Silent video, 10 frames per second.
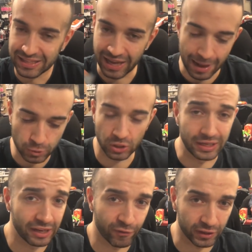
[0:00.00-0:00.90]
it's
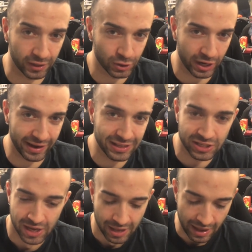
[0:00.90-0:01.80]
absolutely needed for Thunder Dragons.
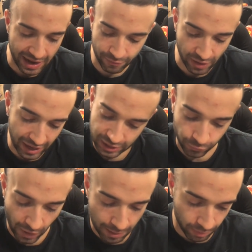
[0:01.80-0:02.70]
And if not, it's
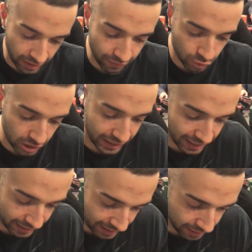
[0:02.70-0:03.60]
fine. But if you can
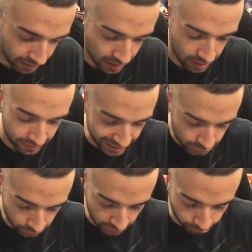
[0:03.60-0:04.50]
get it, get it.
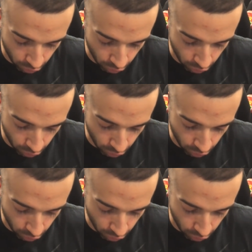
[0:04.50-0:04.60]
Next Rank